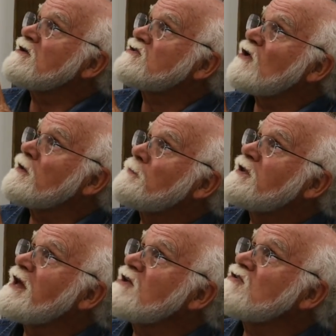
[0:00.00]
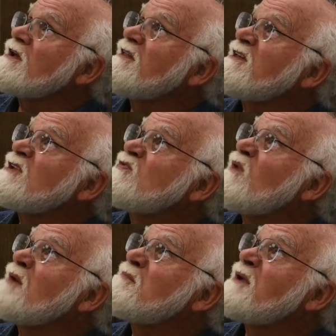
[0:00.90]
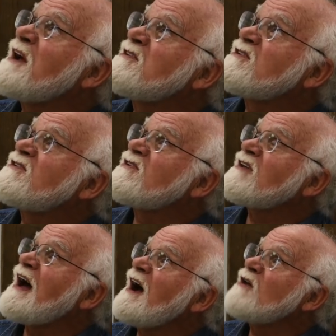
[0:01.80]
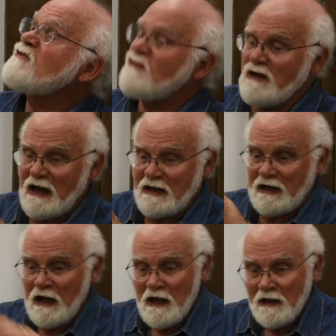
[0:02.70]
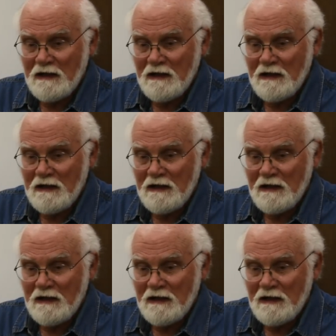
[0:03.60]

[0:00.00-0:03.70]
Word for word: so the potential in this one branch is just outstanding.